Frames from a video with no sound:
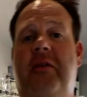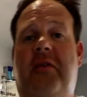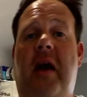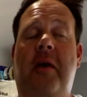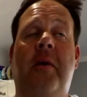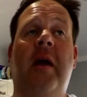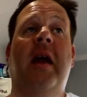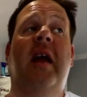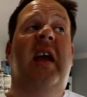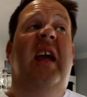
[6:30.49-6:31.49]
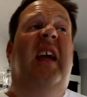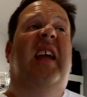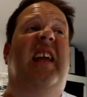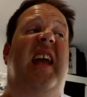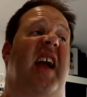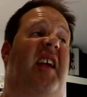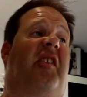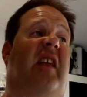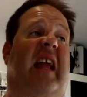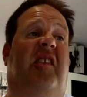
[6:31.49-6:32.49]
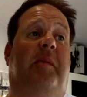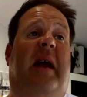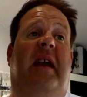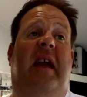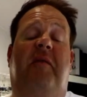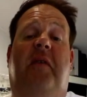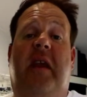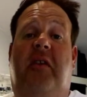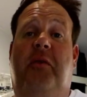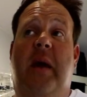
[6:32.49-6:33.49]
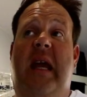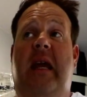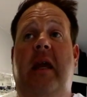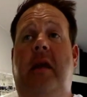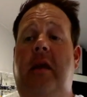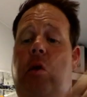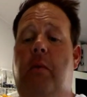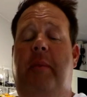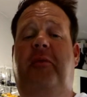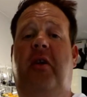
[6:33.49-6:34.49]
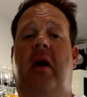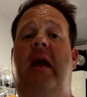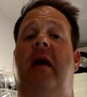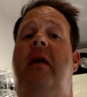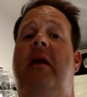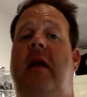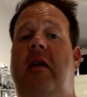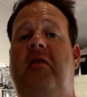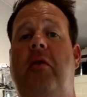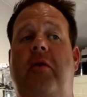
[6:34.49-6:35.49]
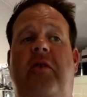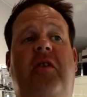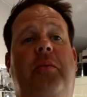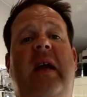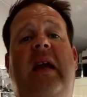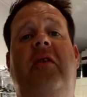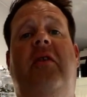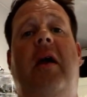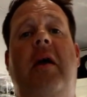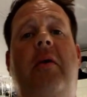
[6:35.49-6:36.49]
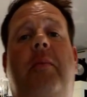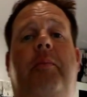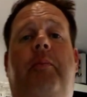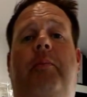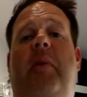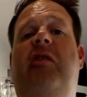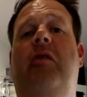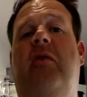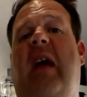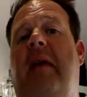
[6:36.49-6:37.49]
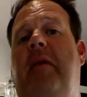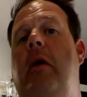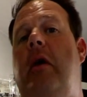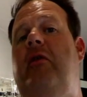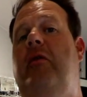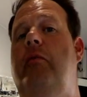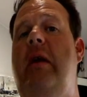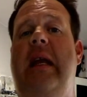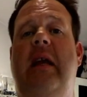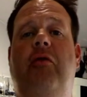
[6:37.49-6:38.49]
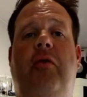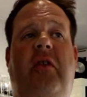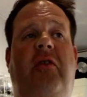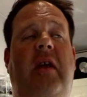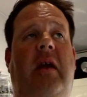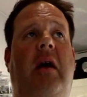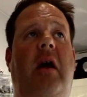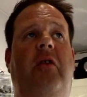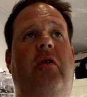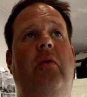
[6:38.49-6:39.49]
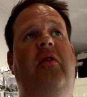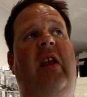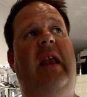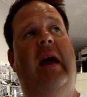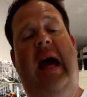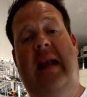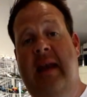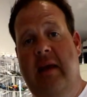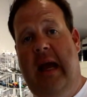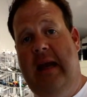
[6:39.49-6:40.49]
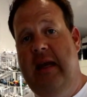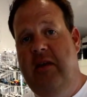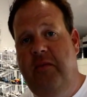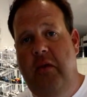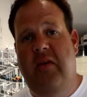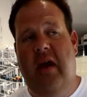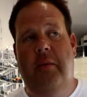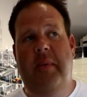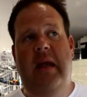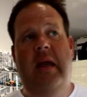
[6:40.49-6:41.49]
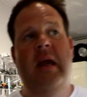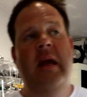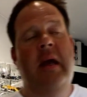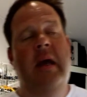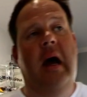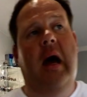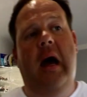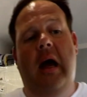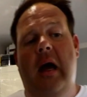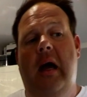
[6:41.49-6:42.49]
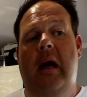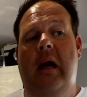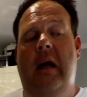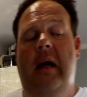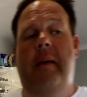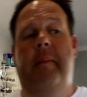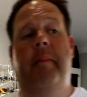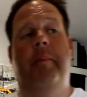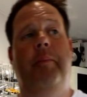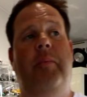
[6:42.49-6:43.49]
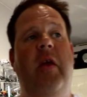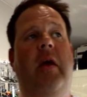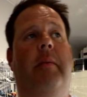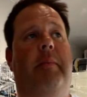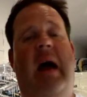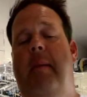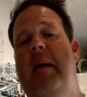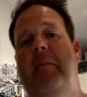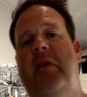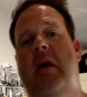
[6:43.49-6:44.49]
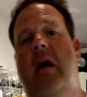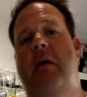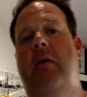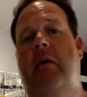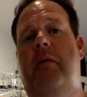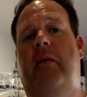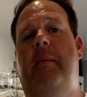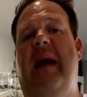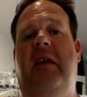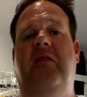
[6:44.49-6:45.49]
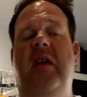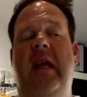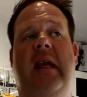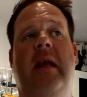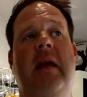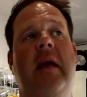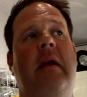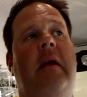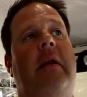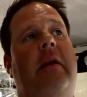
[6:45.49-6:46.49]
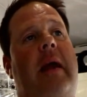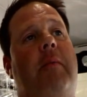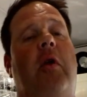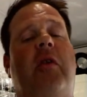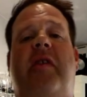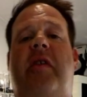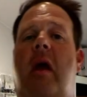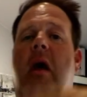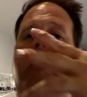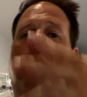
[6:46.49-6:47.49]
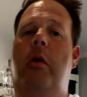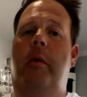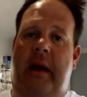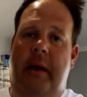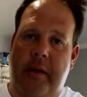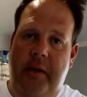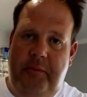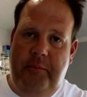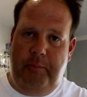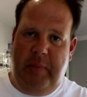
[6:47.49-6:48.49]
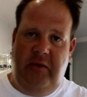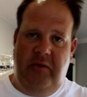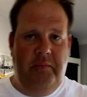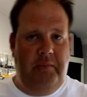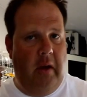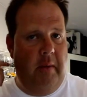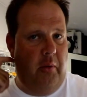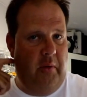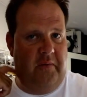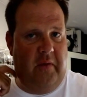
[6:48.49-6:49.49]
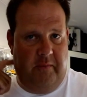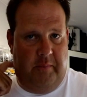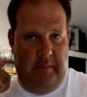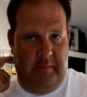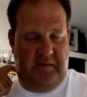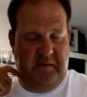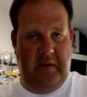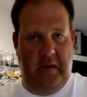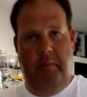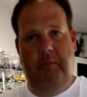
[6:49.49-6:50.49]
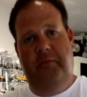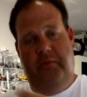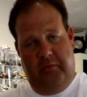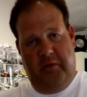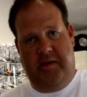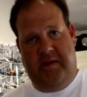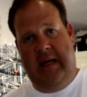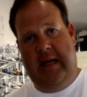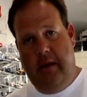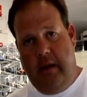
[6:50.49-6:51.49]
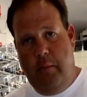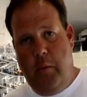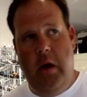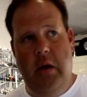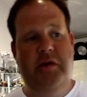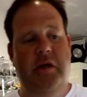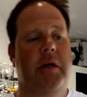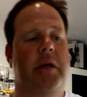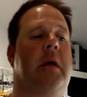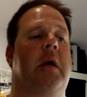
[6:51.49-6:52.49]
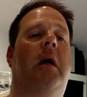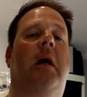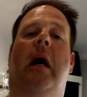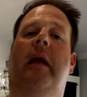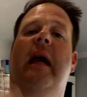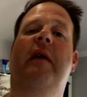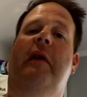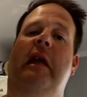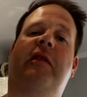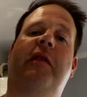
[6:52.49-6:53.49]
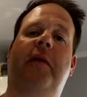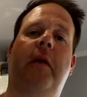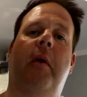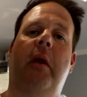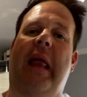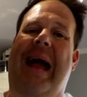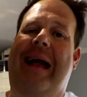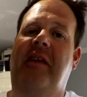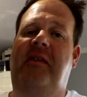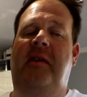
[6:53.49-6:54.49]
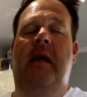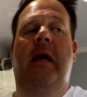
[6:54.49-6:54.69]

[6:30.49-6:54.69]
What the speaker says: So yeah, so that's about it for this week. New website gets launched this week, so be sure to have a look. Some really interesting articles in there. I had an interview done on me about a month ago for a magazine. They wanted to know more about the piece of 9.5mm film from Titanic that I worked on. I gave an interview on that.